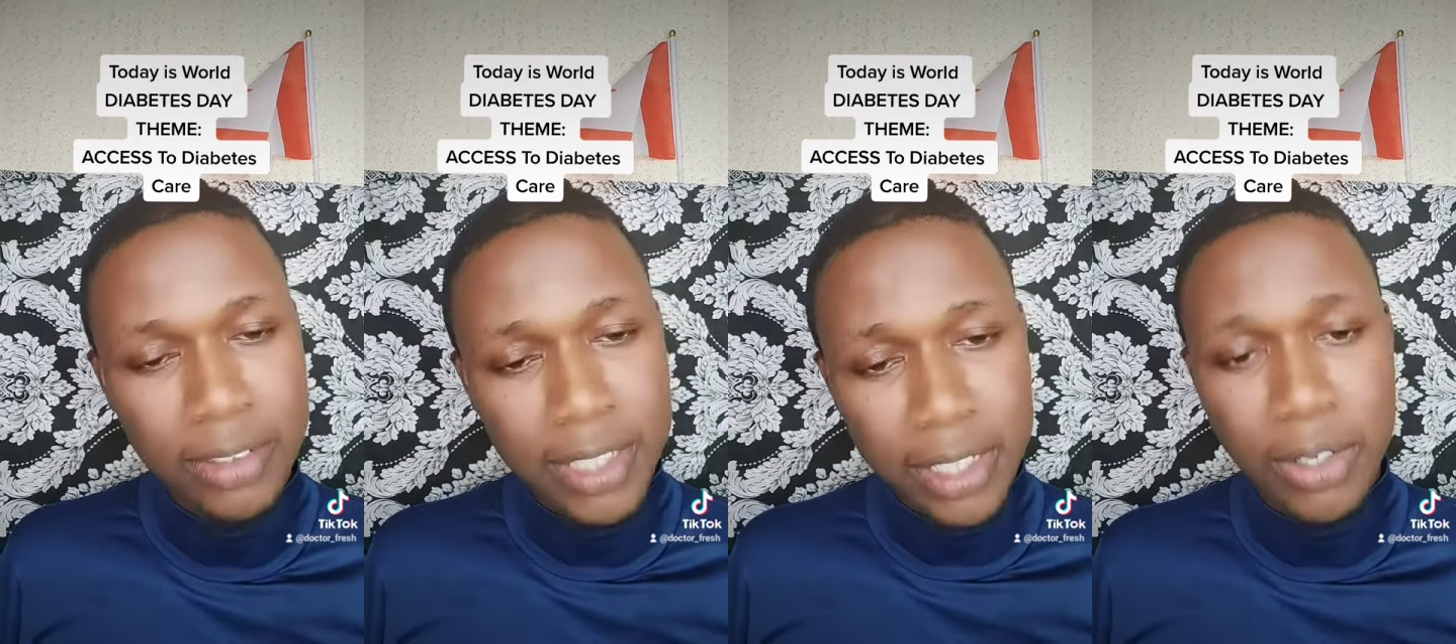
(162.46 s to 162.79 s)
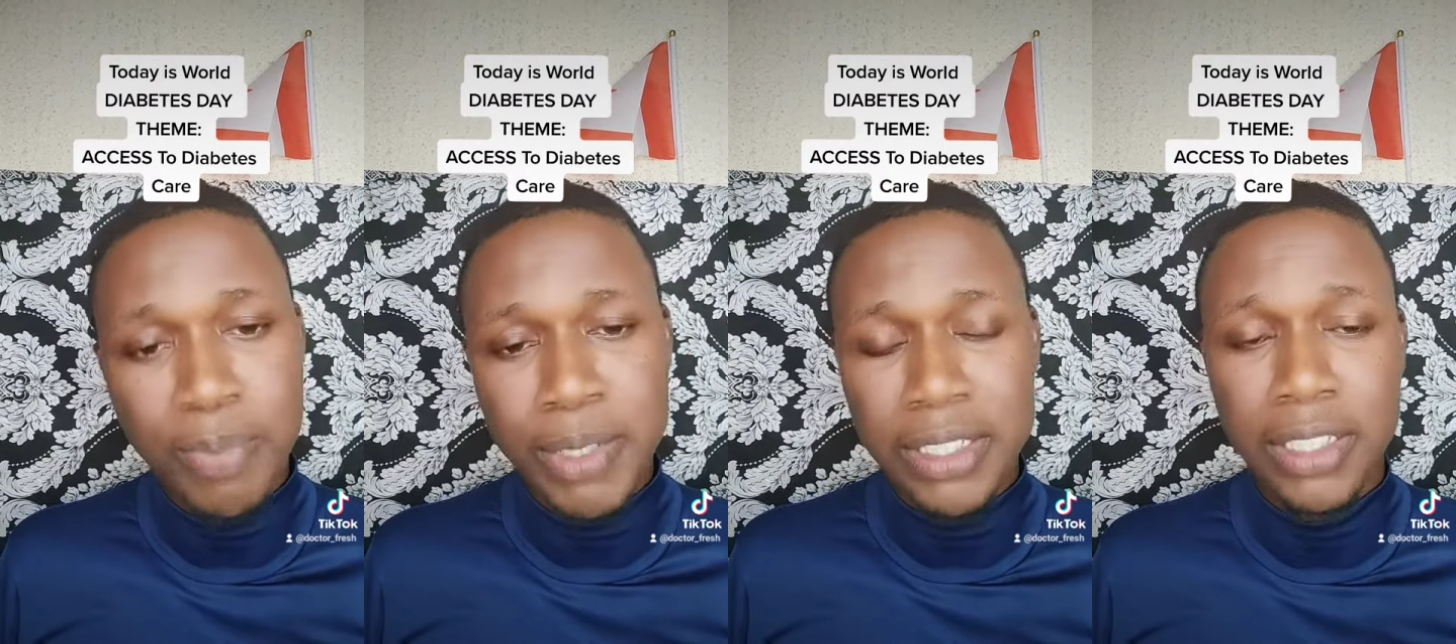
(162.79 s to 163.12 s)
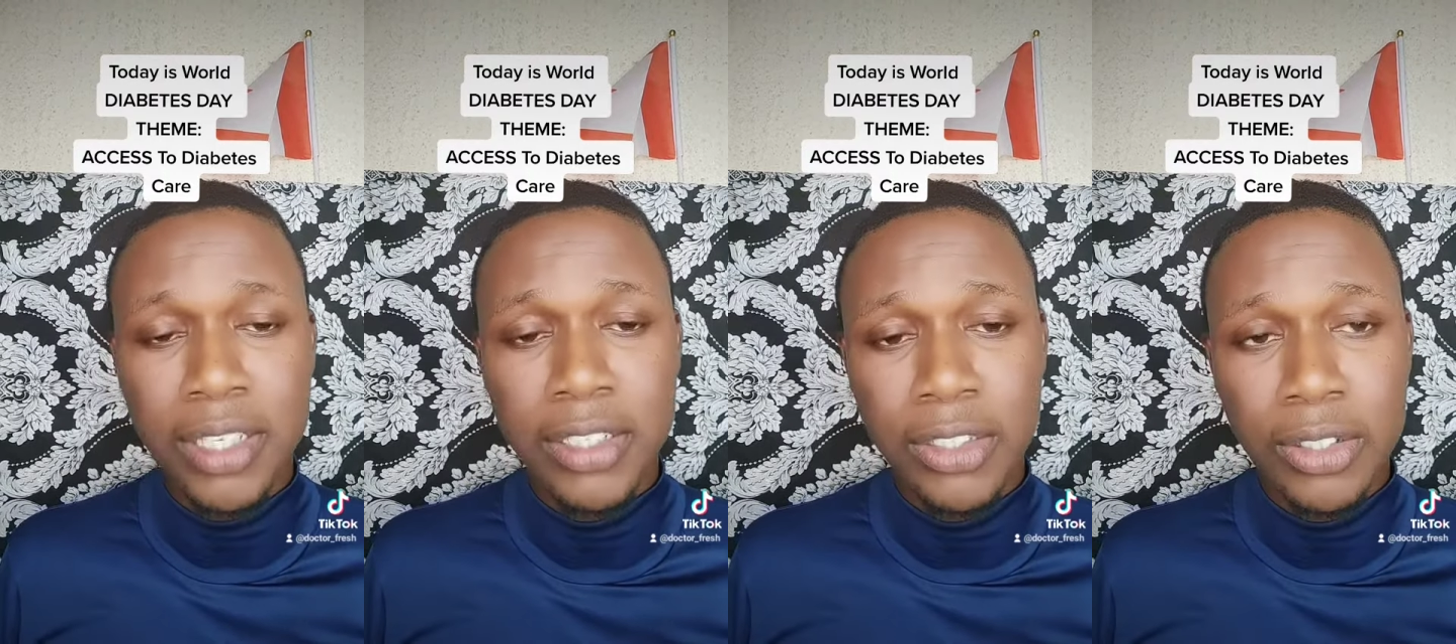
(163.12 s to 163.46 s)
take your
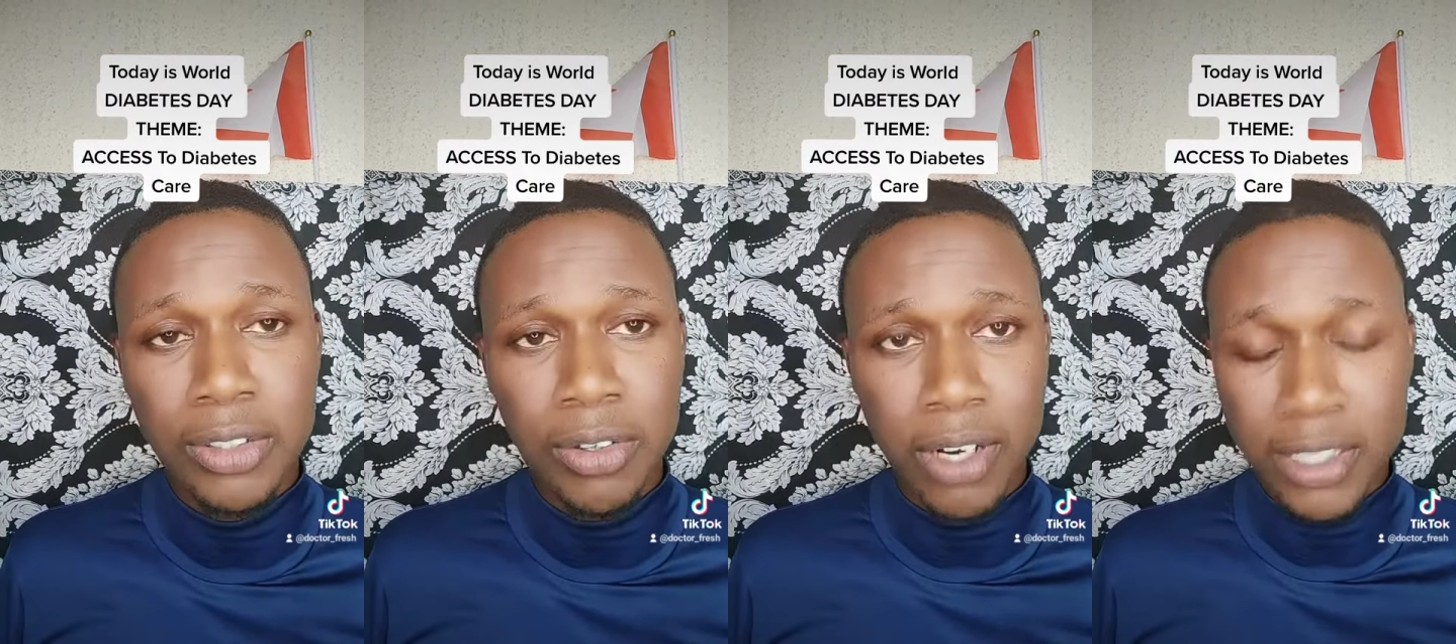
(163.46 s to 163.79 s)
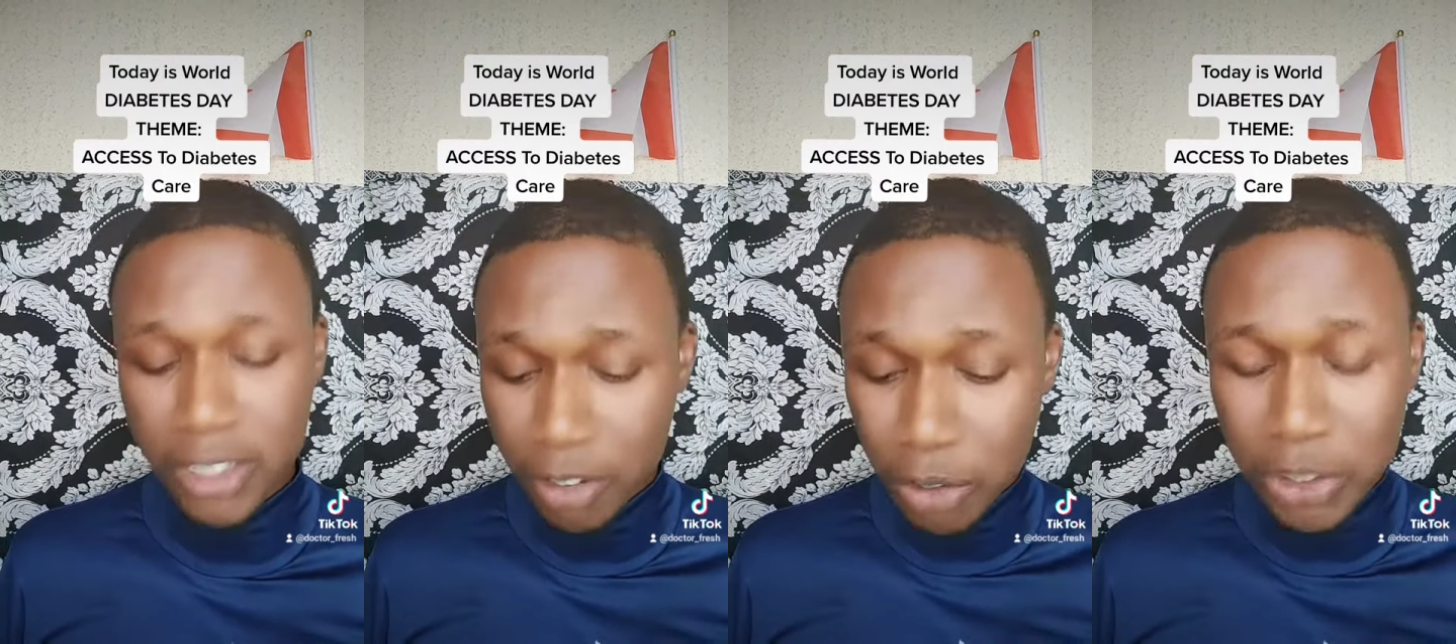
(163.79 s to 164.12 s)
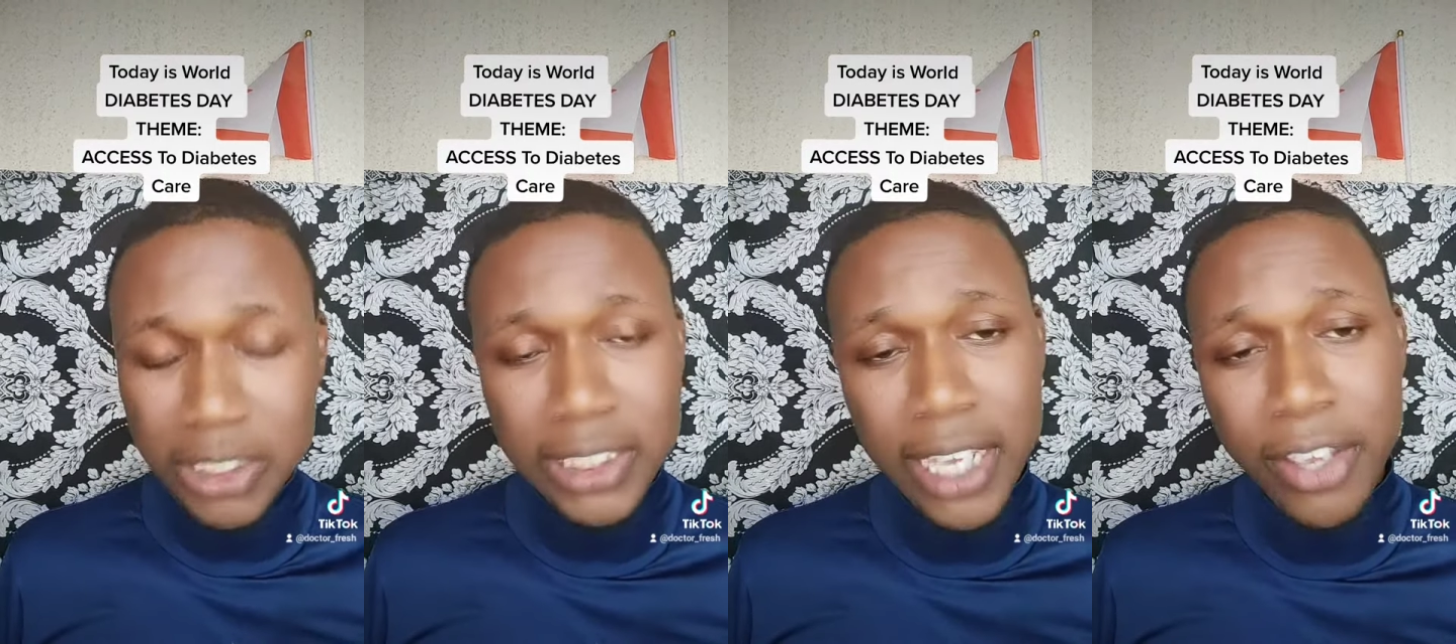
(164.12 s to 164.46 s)
medication,
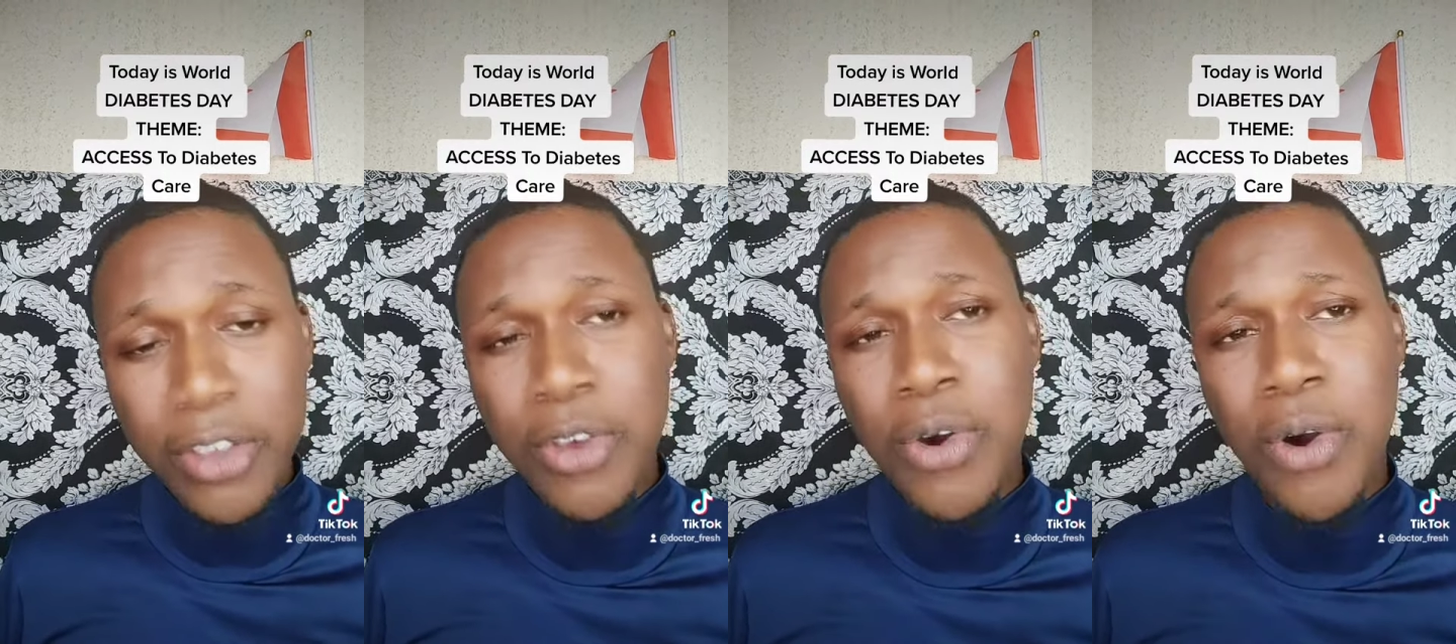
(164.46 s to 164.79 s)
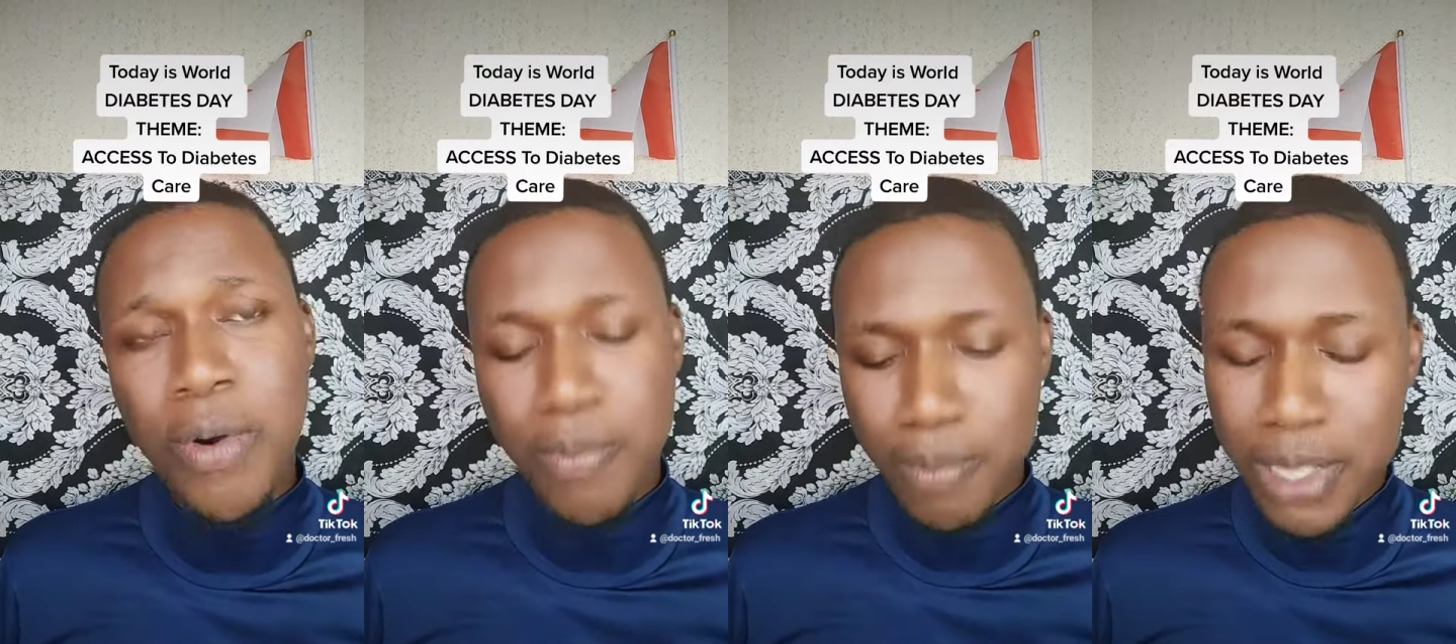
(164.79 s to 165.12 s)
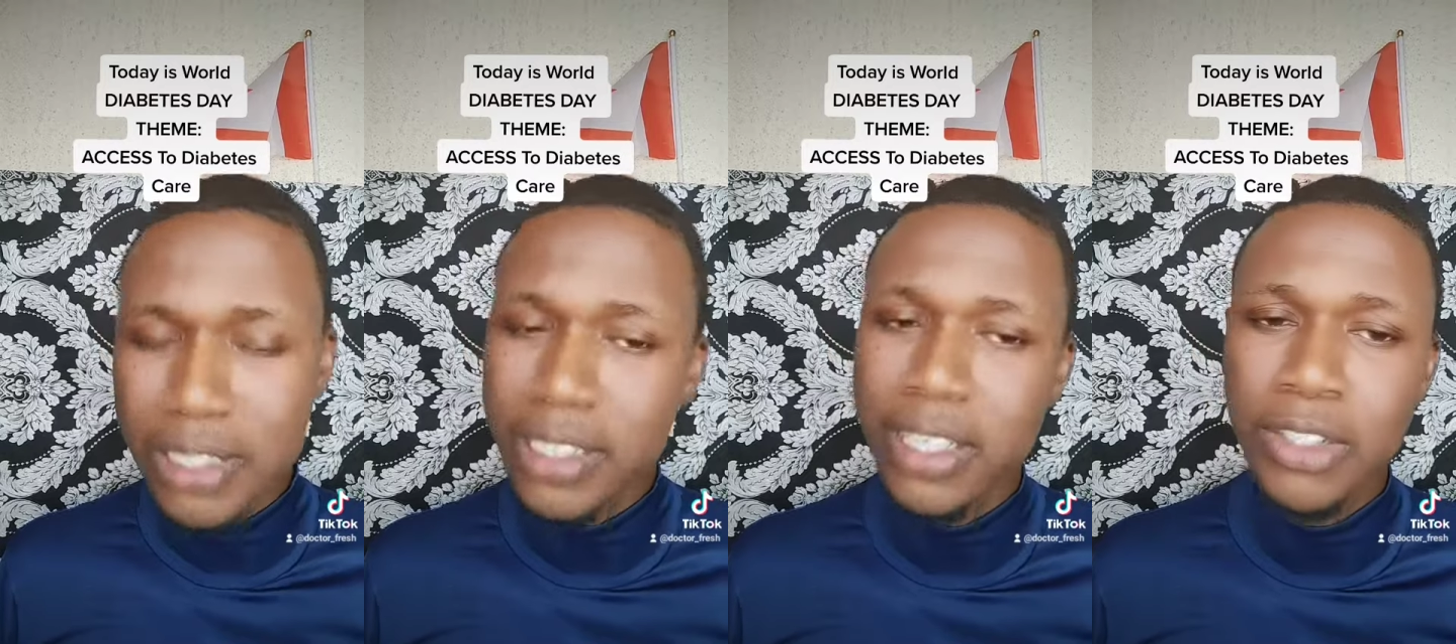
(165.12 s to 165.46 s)
cholesterol, take your
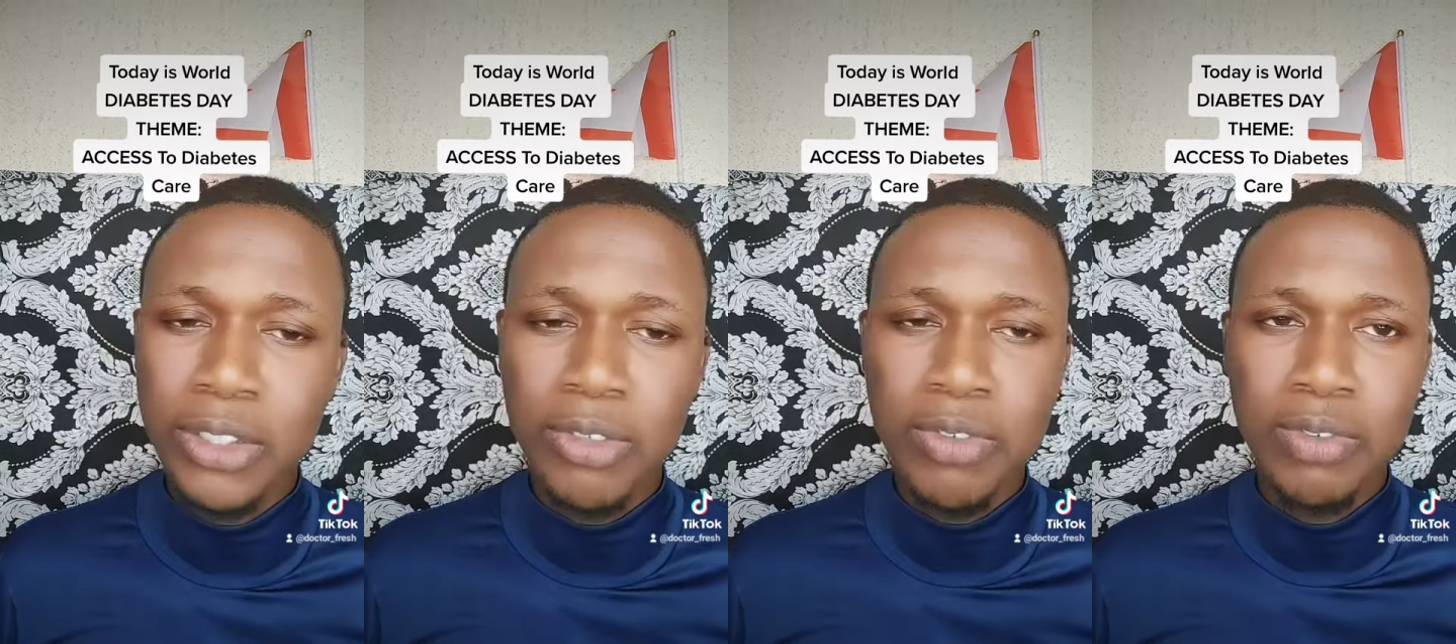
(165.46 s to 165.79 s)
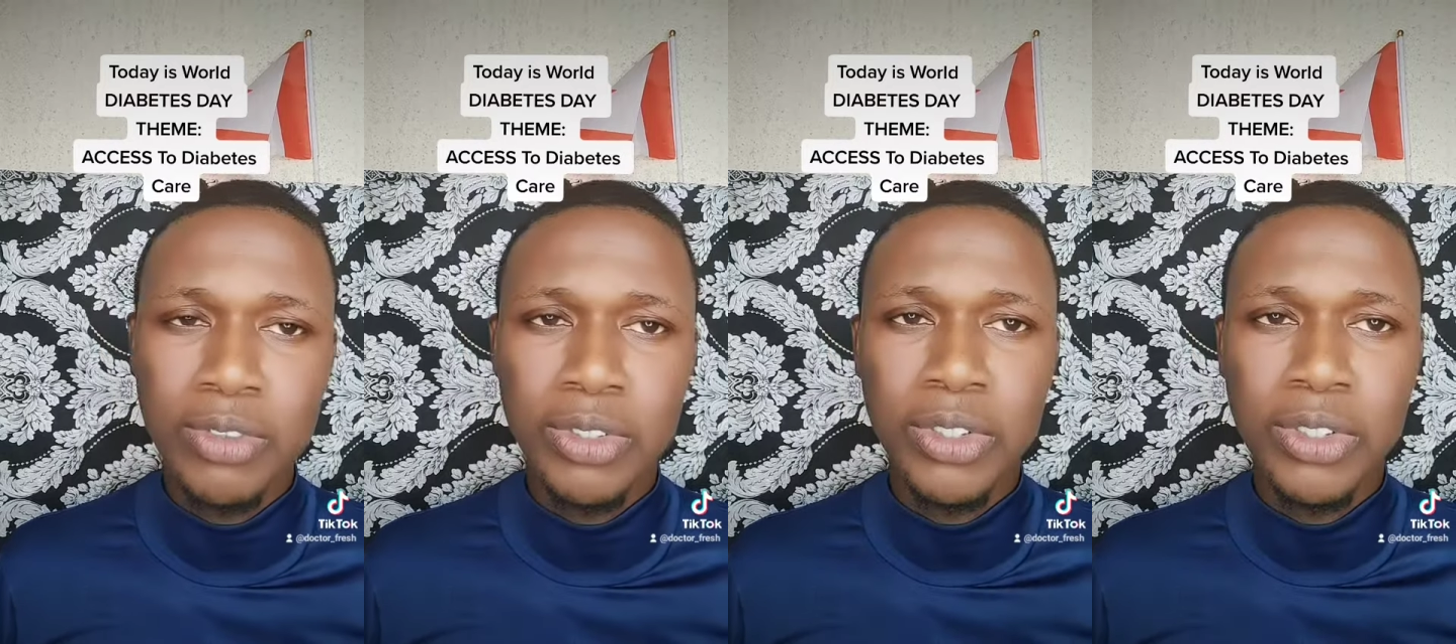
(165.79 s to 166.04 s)
medication,